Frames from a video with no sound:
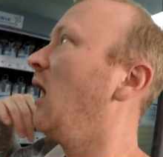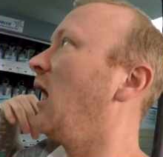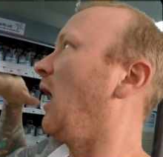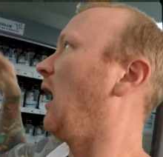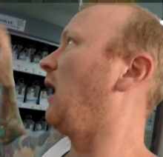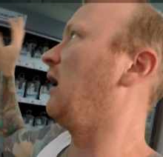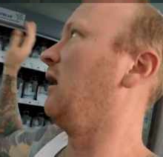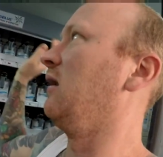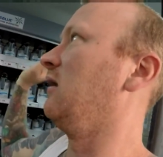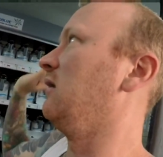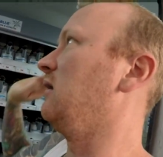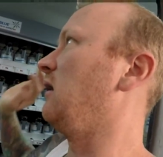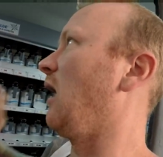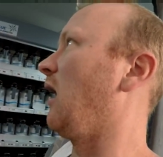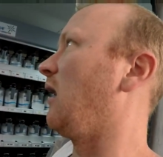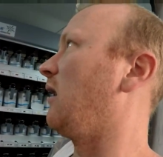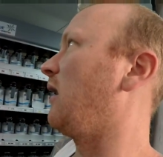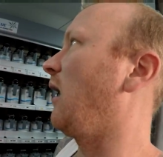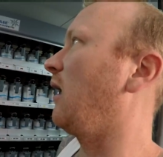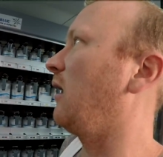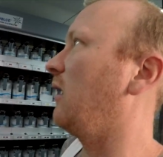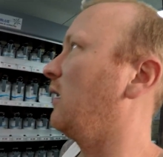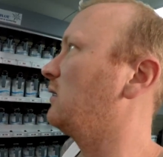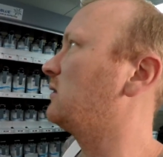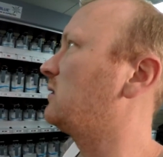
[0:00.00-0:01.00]
and yeah,
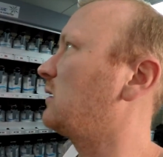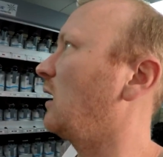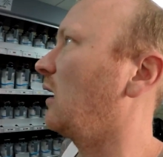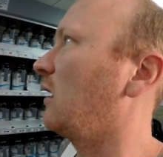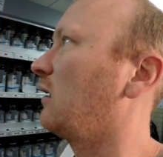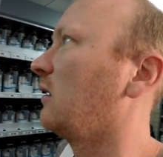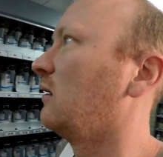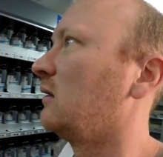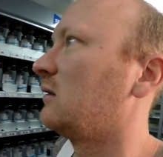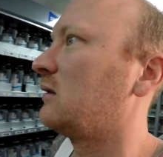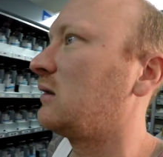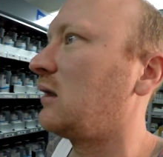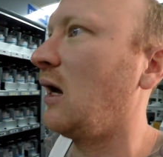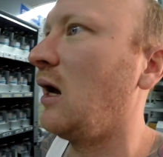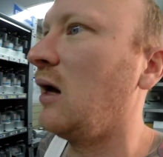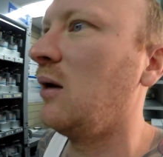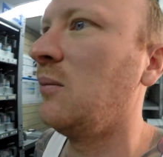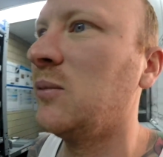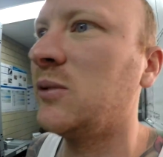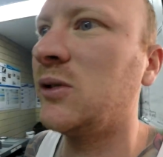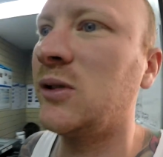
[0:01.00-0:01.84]
they're exactly the same.